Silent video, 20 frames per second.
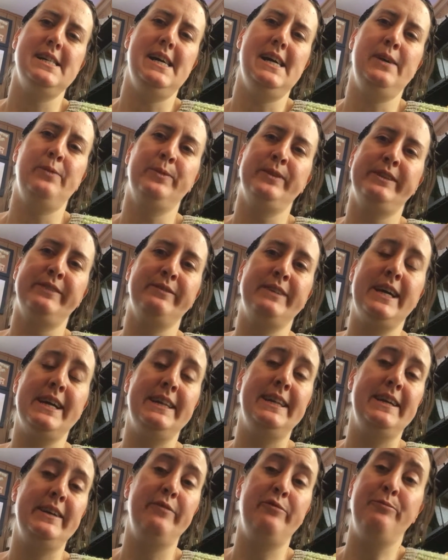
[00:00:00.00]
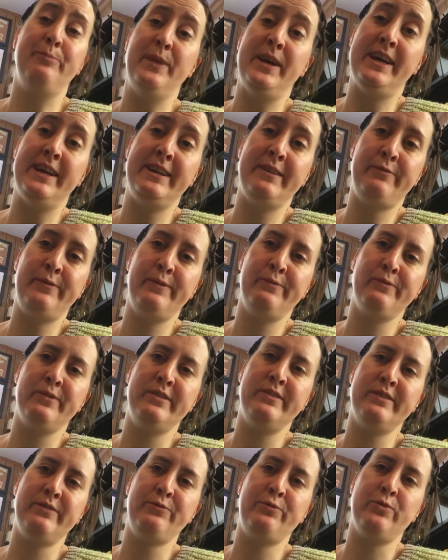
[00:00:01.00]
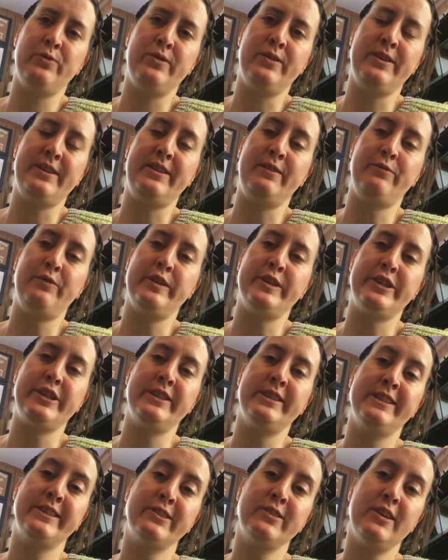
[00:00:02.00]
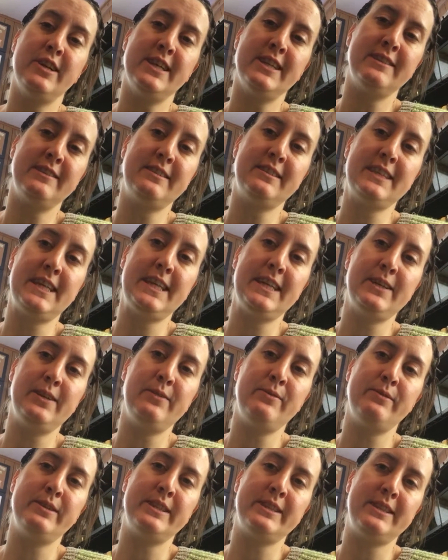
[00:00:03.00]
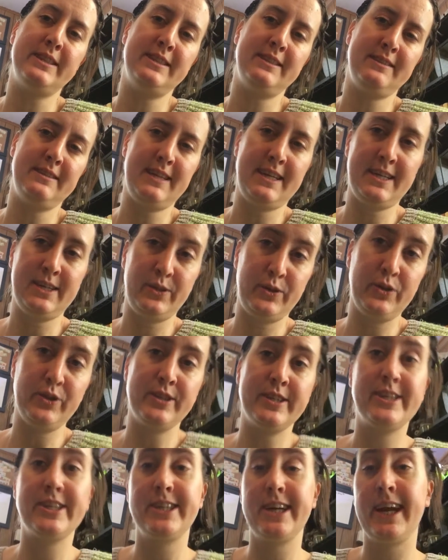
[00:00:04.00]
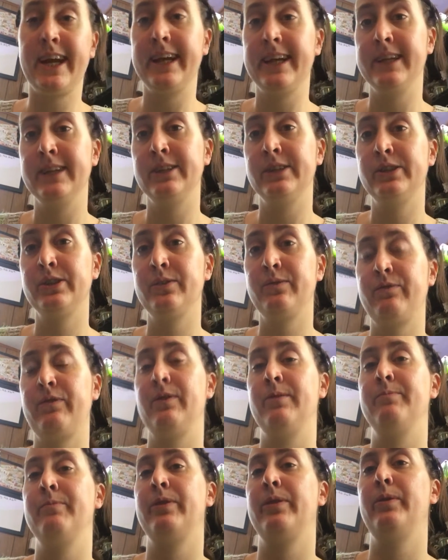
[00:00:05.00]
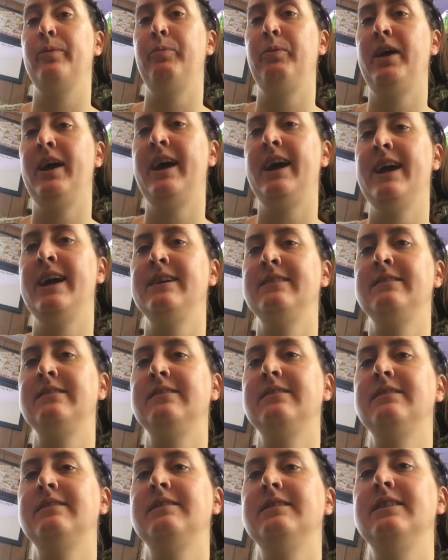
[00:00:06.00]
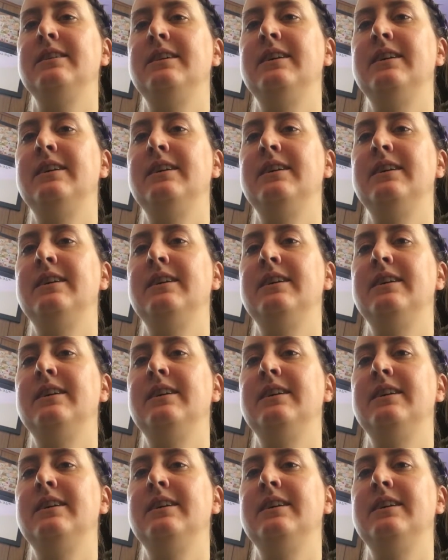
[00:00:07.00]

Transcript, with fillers: I wouldn't have gotten out of bed if it weren't for the fish and the dogs, which is a good change from the past.